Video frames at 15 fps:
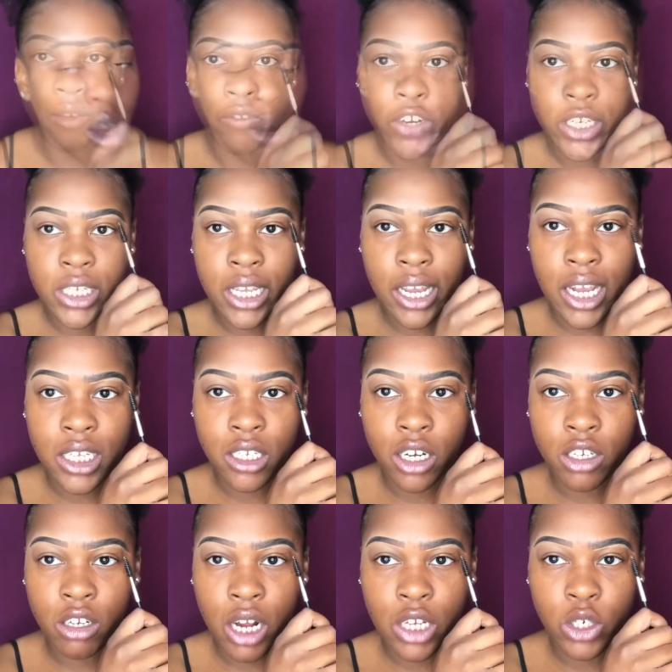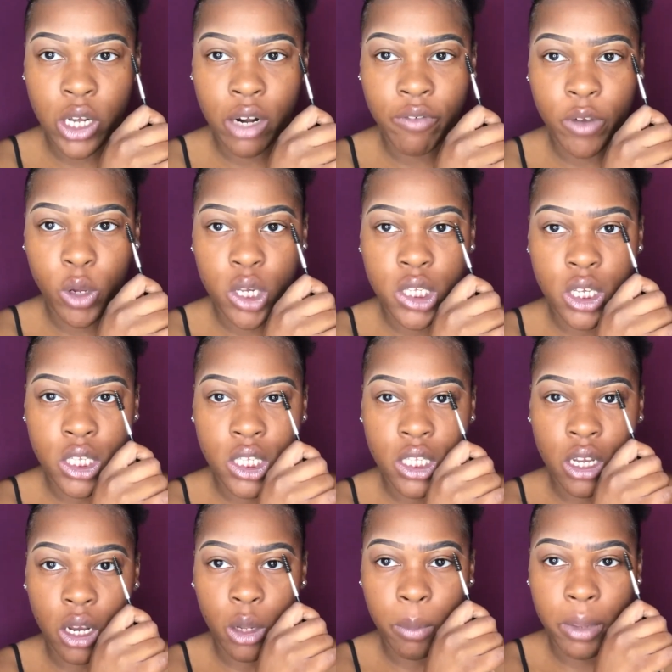First thing I try to focus on is a
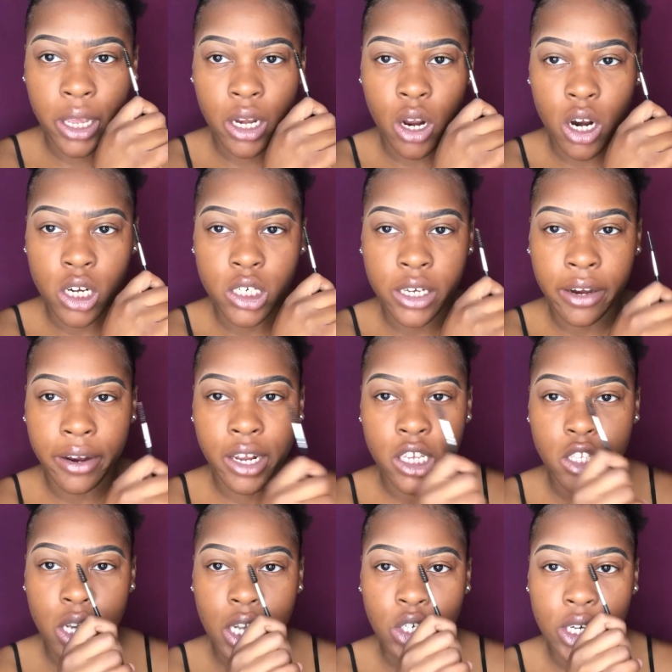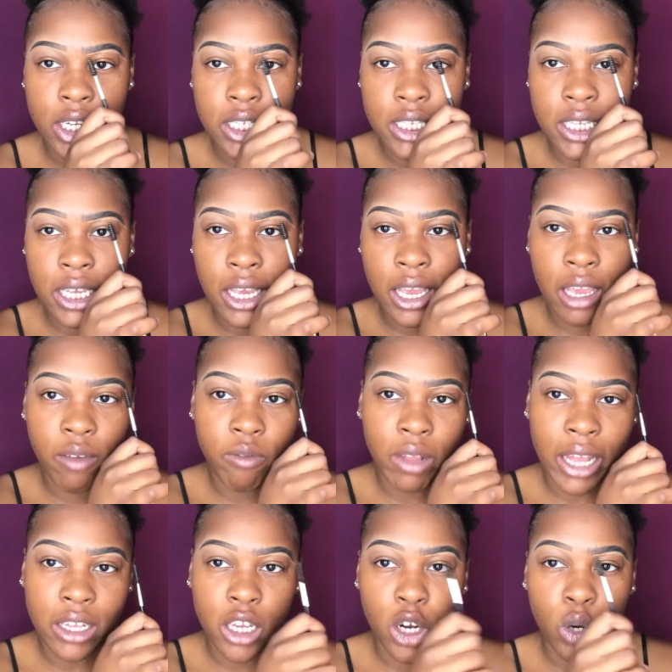little bit in the arch area. So I try to see if
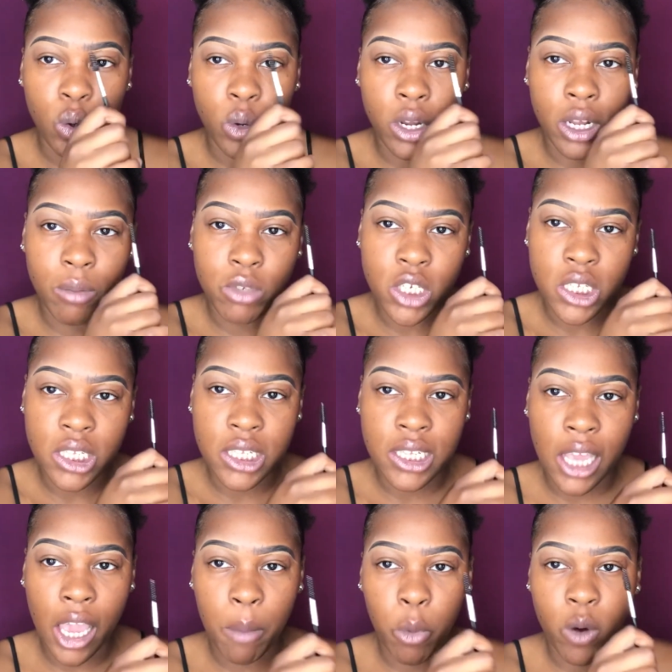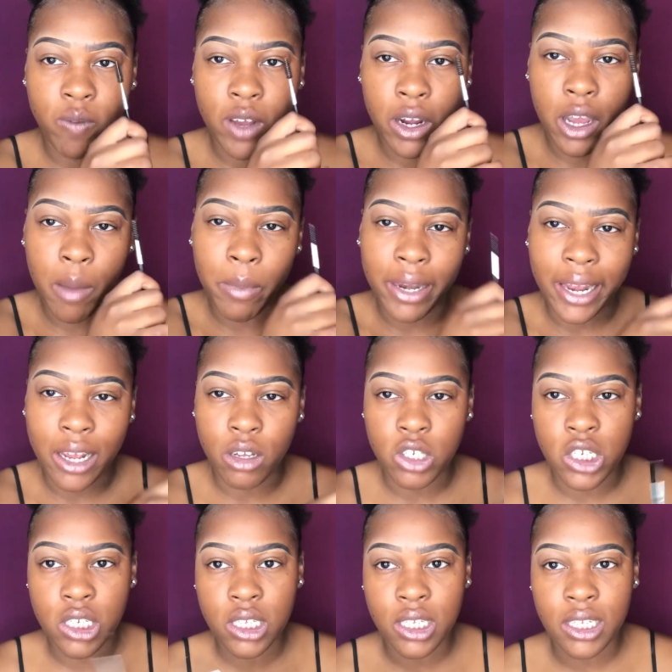like they're going up just the same or if they're coming down
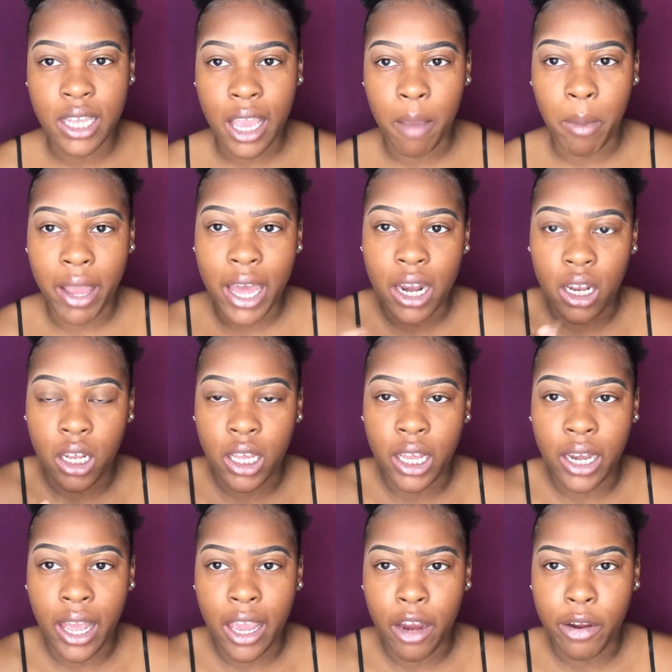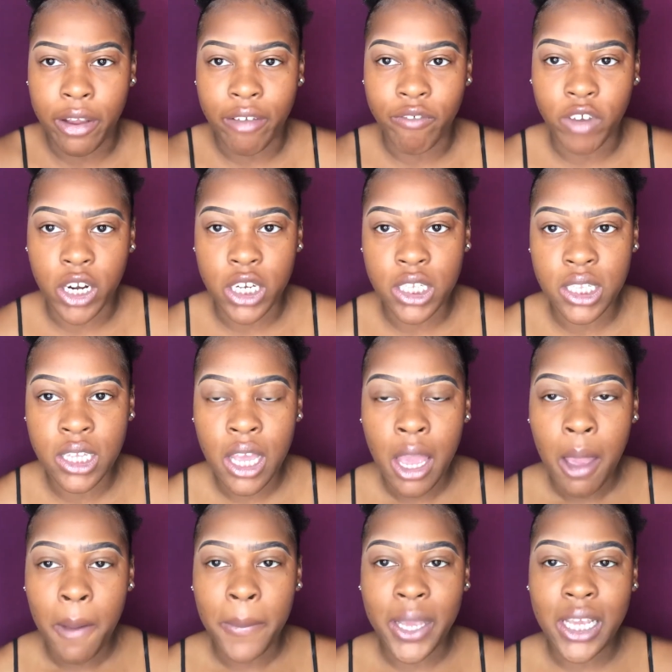just the same. I kind of look in that area first,
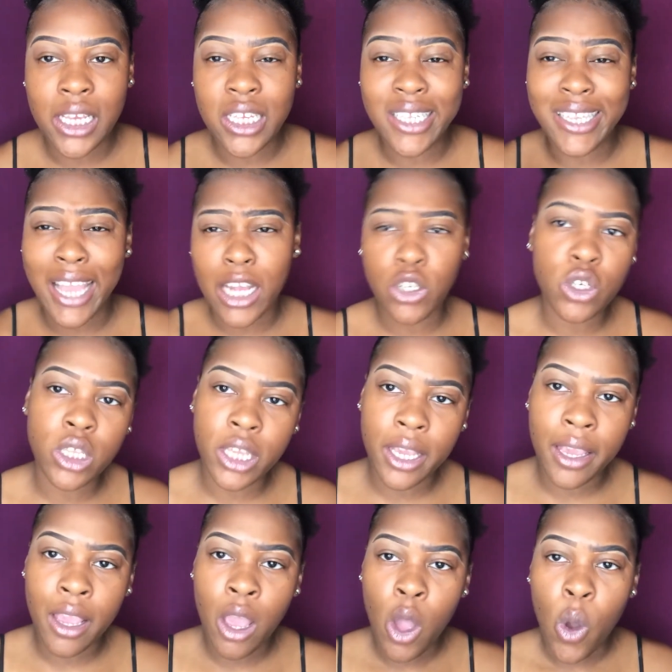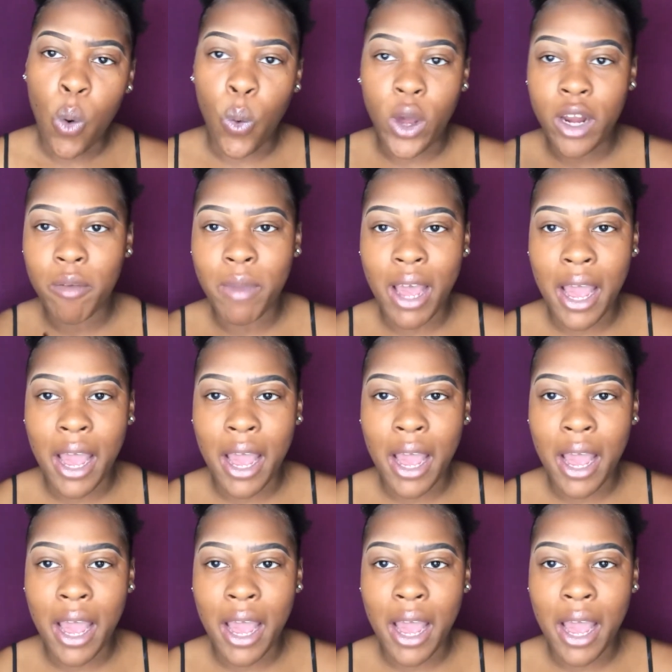because naturally one of my